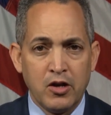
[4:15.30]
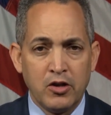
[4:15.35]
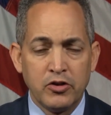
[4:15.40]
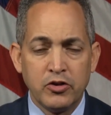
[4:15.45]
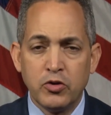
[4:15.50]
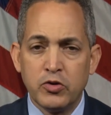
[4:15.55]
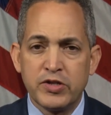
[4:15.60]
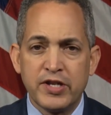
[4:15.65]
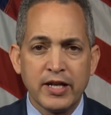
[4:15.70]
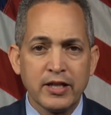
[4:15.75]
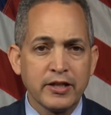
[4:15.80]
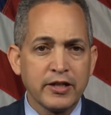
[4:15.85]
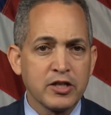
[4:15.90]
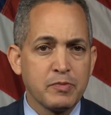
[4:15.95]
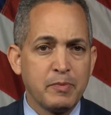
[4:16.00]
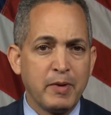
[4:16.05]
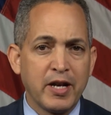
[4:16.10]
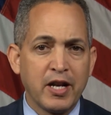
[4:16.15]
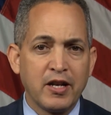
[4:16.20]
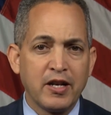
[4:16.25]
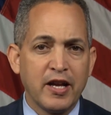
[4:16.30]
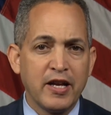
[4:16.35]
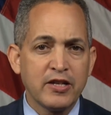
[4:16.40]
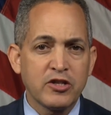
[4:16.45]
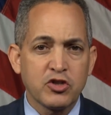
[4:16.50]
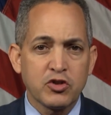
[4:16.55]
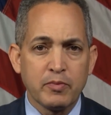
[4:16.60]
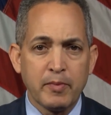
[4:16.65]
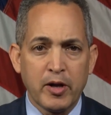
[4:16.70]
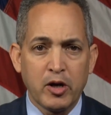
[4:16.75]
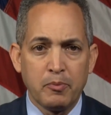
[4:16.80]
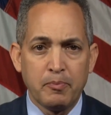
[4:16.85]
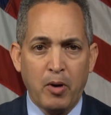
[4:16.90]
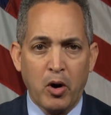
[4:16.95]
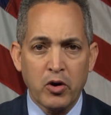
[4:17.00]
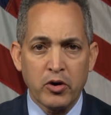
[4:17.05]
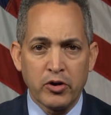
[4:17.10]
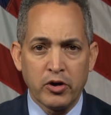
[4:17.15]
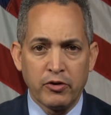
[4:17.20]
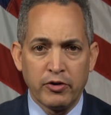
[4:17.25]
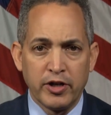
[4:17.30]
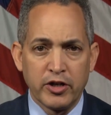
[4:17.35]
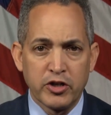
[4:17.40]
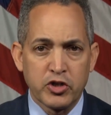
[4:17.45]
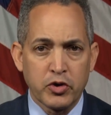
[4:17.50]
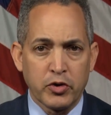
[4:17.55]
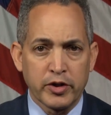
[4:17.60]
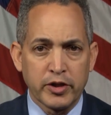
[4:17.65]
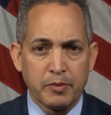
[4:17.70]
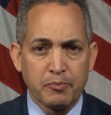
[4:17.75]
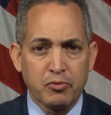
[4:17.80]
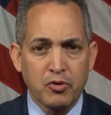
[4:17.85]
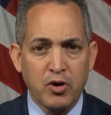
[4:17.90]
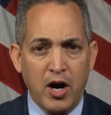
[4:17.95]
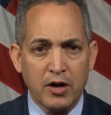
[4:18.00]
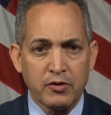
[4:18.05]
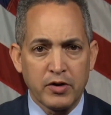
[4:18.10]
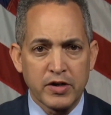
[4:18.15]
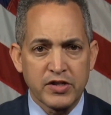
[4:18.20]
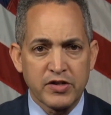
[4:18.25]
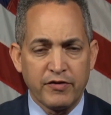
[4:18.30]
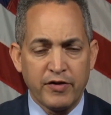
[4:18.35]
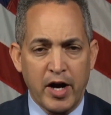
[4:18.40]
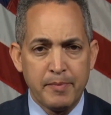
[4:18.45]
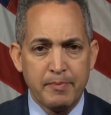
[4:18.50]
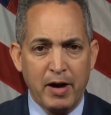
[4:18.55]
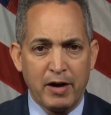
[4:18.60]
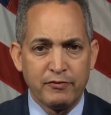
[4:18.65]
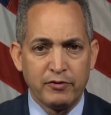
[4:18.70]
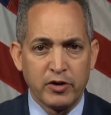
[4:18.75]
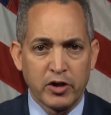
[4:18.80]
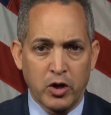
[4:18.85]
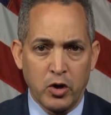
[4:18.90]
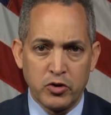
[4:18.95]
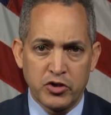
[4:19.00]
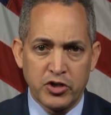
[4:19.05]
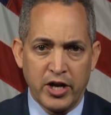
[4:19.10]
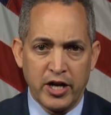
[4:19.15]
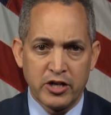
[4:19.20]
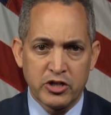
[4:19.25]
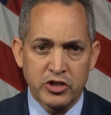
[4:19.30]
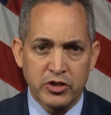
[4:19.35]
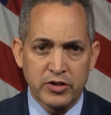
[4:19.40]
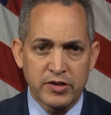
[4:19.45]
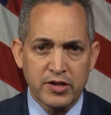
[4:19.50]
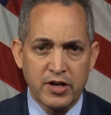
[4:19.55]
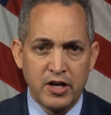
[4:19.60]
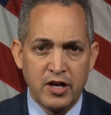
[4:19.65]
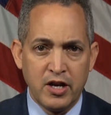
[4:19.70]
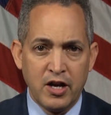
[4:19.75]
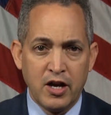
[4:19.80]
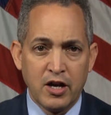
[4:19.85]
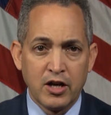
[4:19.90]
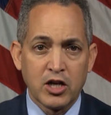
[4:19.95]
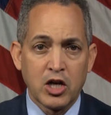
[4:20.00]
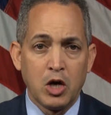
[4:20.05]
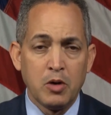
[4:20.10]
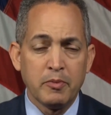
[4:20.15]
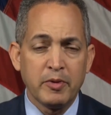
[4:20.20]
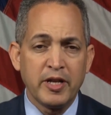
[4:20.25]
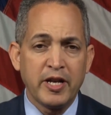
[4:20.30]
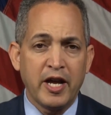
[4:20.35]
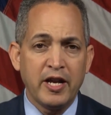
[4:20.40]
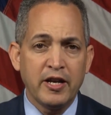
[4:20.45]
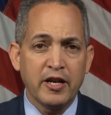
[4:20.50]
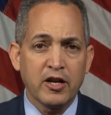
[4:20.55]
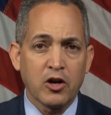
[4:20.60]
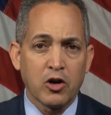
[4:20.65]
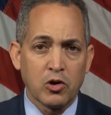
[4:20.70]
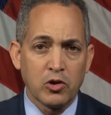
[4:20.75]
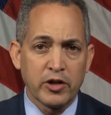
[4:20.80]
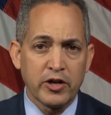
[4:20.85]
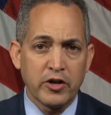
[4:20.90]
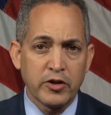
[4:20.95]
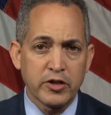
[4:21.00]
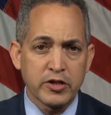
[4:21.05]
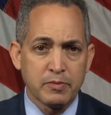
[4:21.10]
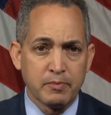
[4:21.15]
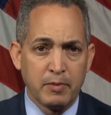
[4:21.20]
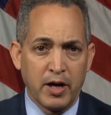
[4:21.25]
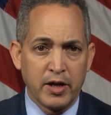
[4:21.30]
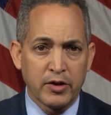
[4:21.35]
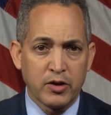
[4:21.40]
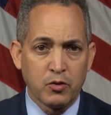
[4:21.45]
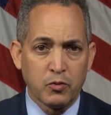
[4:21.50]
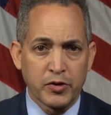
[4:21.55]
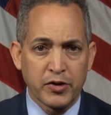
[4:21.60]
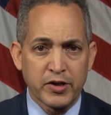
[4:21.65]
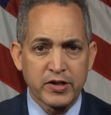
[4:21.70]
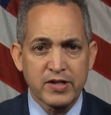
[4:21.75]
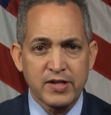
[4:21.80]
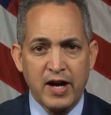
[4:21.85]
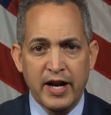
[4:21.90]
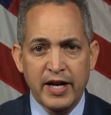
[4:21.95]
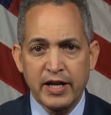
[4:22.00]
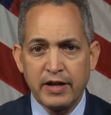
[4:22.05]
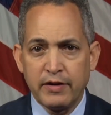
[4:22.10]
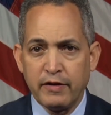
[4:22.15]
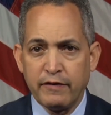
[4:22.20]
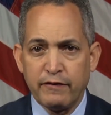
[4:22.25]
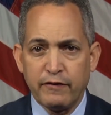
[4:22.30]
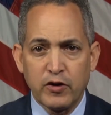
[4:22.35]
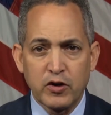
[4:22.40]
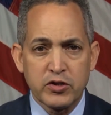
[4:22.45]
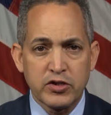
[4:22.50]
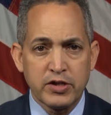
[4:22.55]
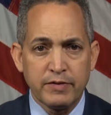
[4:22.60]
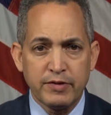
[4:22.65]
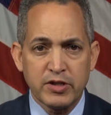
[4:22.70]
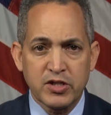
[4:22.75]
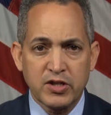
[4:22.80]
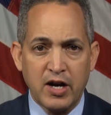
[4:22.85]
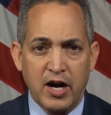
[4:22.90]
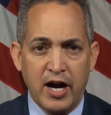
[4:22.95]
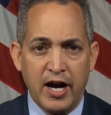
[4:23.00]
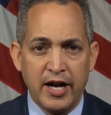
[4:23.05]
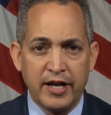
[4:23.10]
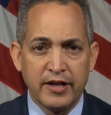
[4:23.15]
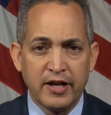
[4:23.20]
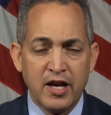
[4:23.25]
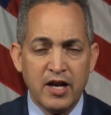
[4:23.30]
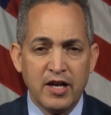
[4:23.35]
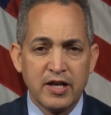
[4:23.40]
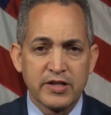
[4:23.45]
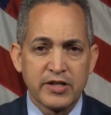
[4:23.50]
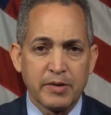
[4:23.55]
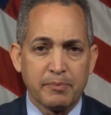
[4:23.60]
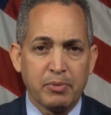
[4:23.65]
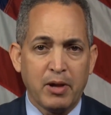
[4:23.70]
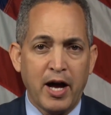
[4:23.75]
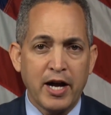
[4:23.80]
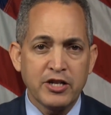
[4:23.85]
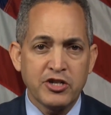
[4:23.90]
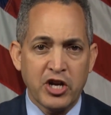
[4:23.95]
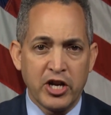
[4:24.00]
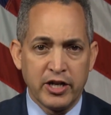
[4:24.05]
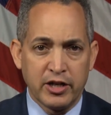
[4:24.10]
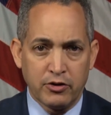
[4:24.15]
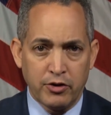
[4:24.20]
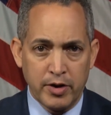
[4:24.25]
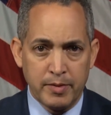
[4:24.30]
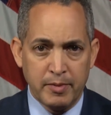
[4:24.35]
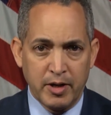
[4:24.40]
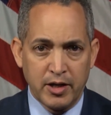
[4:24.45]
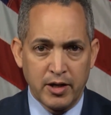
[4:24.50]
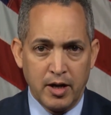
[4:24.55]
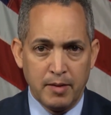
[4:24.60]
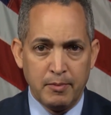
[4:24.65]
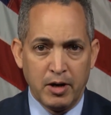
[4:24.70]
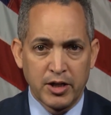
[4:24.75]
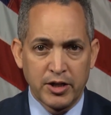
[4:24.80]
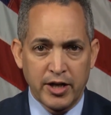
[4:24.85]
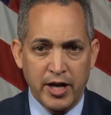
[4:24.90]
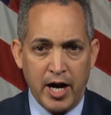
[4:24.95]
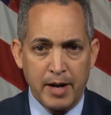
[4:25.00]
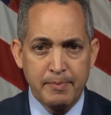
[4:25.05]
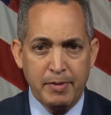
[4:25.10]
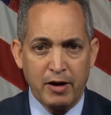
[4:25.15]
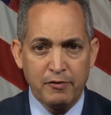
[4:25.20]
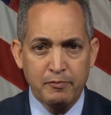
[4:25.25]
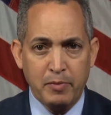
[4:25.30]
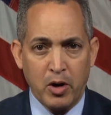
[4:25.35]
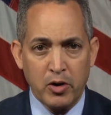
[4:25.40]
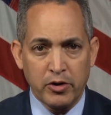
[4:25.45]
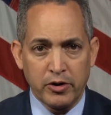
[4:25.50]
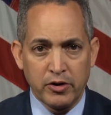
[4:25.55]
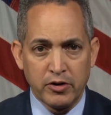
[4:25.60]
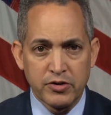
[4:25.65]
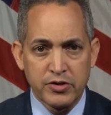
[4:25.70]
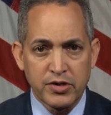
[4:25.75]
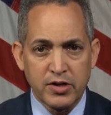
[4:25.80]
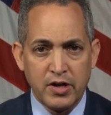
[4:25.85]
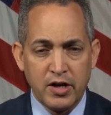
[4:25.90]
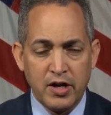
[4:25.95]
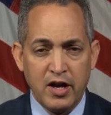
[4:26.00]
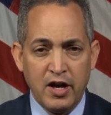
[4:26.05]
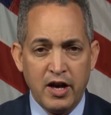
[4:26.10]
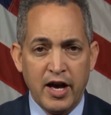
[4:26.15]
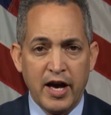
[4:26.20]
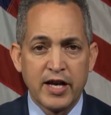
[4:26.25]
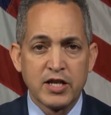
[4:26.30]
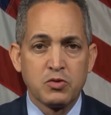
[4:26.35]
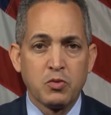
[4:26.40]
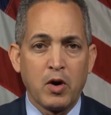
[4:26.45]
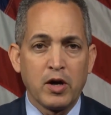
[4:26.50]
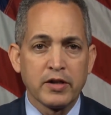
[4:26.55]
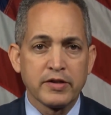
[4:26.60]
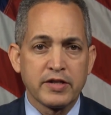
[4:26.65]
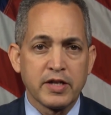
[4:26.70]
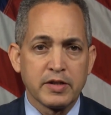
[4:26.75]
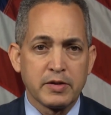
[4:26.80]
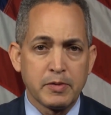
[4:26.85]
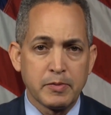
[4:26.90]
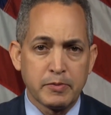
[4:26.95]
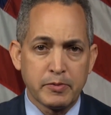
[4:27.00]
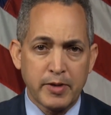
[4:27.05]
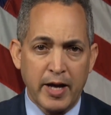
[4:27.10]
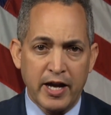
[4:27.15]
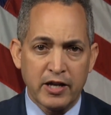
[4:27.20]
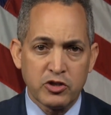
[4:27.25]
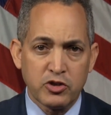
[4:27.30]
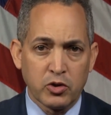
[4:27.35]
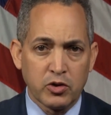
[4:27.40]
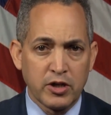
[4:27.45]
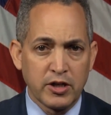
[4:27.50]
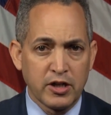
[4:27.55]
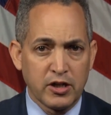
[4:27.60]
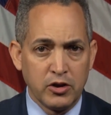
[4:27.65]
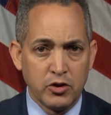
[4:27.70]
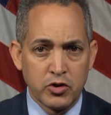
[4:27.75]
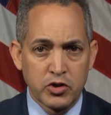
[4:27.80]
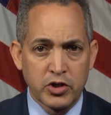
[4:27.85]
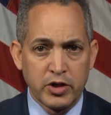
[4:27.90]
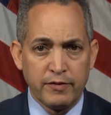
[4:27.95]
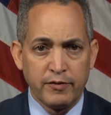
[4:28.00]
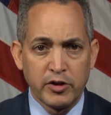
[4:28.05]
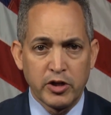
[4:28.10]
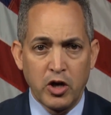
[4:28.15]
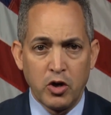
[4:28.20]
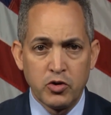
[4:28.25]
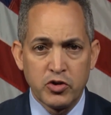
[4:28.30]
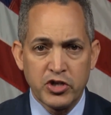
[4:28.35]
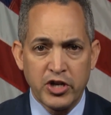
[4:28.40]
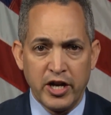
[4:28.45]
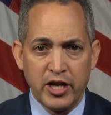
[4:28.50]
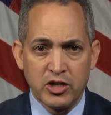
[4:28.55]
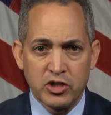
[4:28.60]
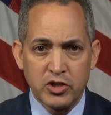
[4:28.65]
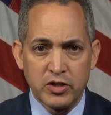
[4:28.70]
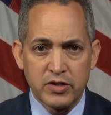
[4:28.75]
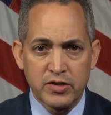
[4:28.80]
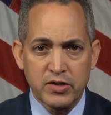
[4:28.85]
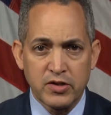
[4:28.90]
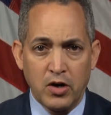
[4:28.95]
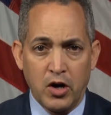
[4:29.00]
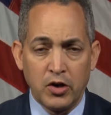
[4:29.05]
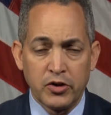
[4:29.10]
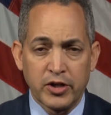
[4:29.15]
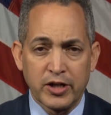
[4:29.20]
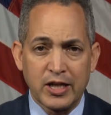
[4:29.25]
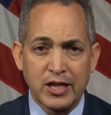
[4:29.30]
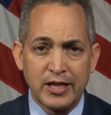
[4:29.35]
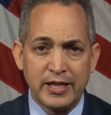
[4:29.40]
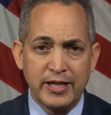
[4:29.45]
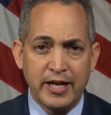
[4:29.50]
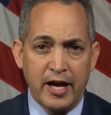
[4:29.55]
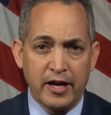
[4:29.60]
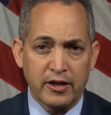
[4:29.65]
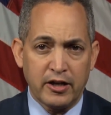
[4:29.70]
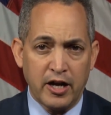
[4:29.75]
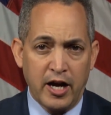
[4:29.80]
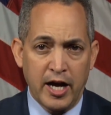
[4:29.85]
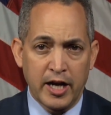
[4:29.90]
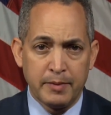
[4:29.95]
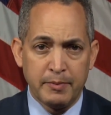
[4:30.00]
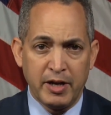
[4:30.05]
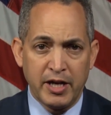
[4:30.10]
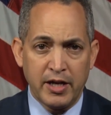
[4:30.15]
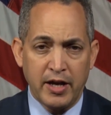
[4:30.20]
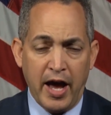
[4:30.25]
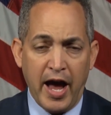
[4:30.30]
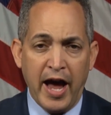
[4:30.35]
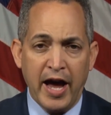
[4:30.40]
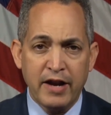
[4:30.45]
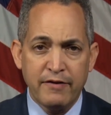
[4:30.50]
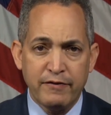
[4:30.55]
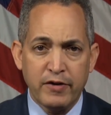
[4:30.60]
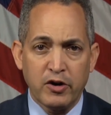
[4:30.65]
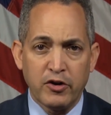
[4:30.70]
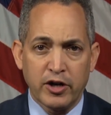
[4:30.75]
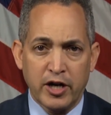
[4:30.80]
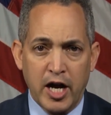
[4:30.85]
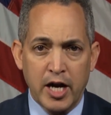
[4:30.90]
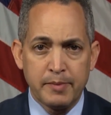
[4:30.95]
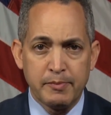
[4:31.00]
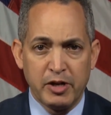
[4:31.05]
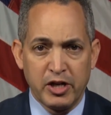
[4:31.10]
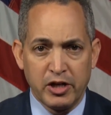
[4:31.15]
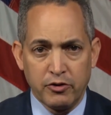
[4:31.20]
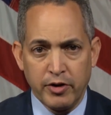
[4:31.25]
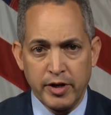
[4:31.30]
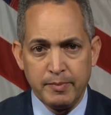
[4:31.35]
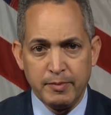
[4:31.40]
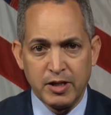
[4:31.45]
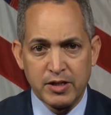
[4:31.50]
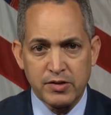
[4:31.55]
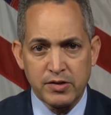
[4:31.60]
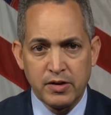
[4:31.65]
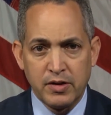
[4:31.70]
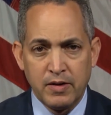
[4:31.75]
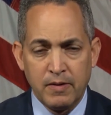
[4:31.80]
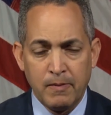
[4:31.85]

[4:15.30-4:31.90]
New Zealand has been an instrumental partner in ensuring the progress of IPEF negotiations, culminating earlier this month with the signing of the first of its kind supply chain agreement among the IPEF partners, as well as the substantial conclusion of negotiations on the clean economy and fair economy agreements.